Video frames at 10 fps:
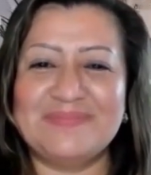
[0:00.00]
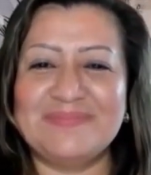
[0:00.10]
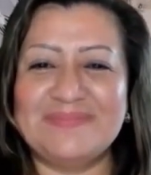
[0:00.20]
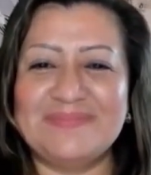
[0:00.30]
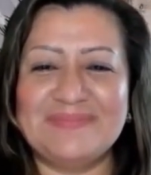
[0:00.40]

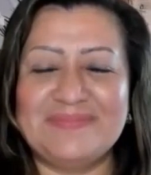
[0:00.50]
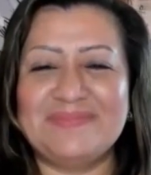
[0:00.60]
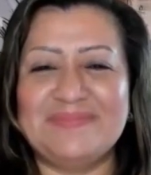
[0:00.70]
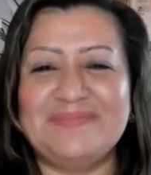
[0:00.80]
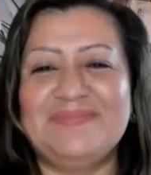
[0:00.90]

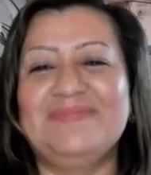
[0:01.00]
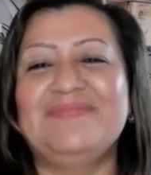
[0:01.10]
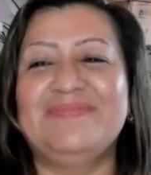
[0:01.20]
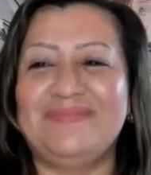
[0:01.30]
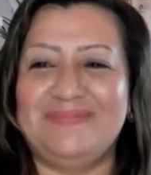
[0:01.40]

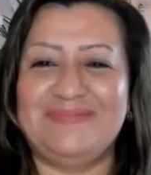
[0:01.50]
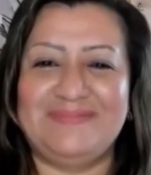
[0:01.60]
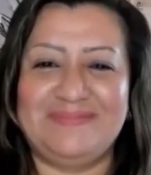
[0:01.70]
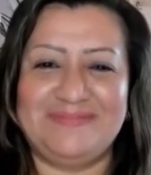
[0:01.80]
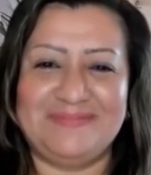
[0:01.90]

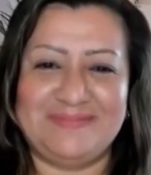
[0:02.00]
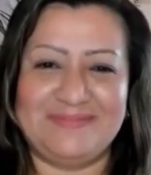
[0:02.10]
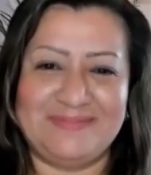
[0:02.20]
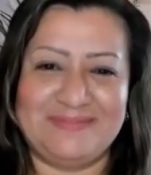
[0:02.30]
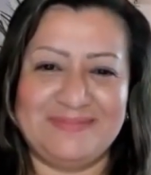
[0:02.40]

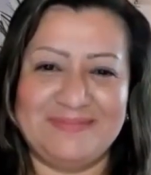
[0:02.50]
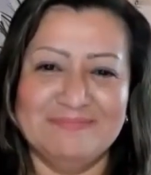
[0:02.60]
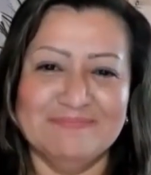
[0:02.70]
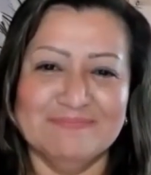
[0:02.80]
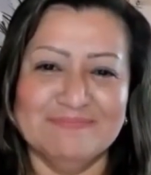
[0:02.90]

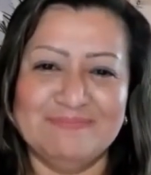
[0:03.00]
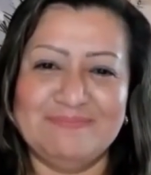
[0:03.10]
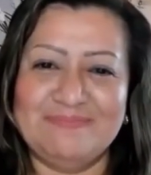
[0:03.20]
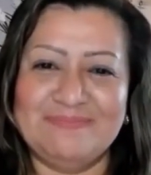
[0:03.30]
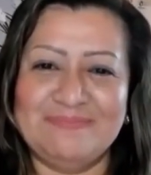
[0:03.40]

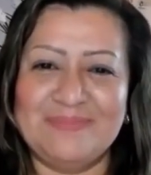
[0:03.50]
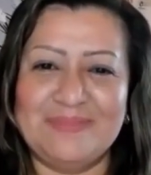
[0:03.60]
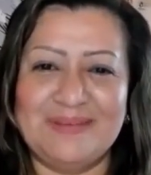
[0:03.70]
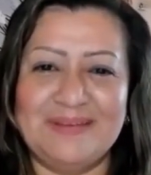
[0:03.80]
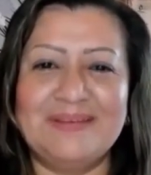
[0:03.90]

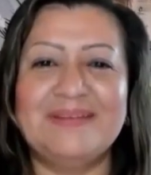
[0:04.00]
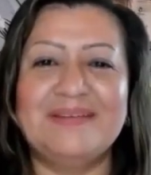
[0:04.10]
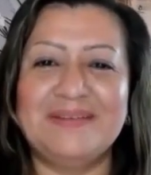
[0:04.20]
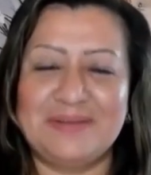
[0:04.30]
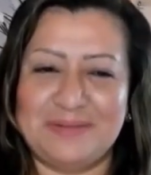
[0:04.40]

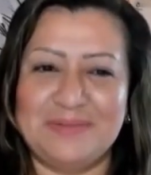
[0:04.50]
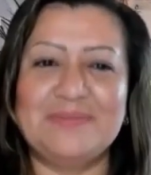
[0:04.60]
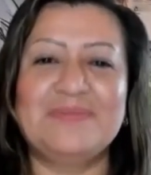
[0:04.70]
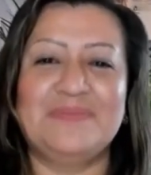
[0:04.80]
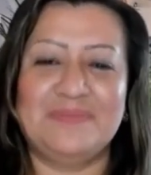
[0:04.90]

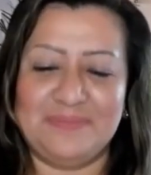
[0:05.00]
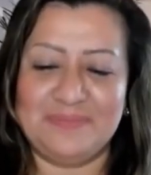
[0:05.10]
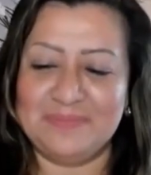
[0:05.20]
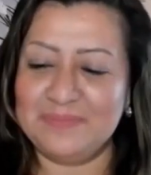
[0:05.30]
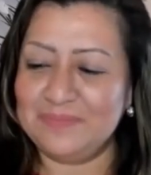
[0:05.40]

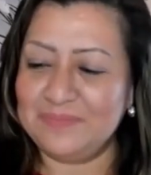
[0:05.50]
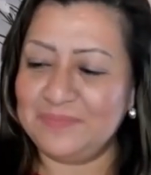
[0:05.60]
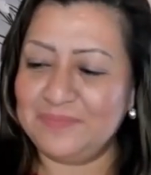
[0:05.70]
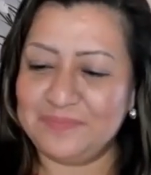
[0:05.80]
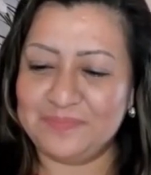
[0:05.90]

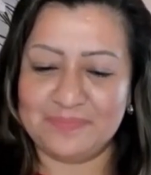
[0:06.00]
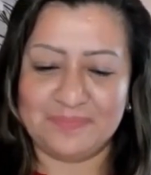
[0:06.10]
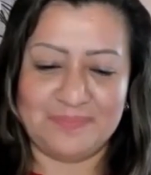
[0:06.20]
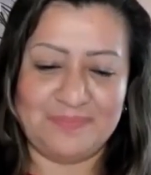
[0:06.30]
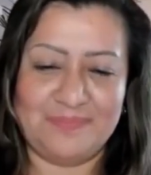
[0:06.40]

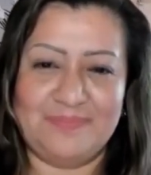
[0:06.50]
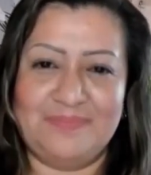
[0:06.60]
(not speaking)